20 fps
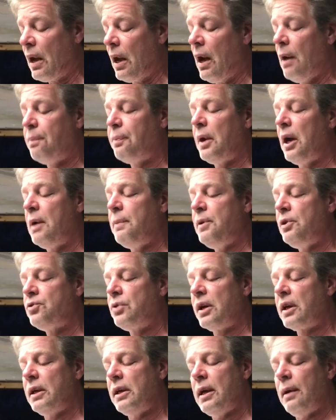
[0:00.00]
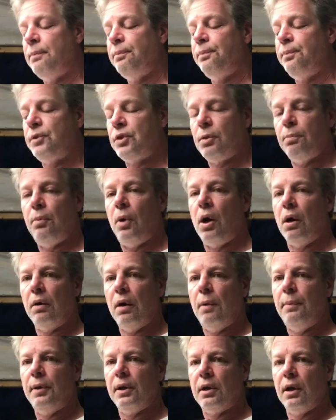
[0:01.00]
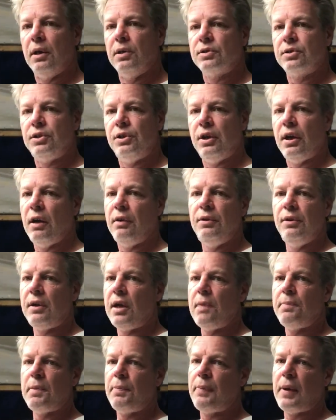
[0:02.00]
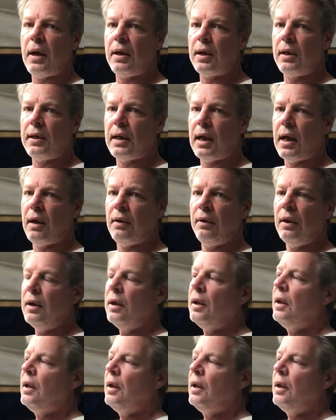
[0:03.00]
I'll probably be drinking them tomorrow because, you can't be pounding down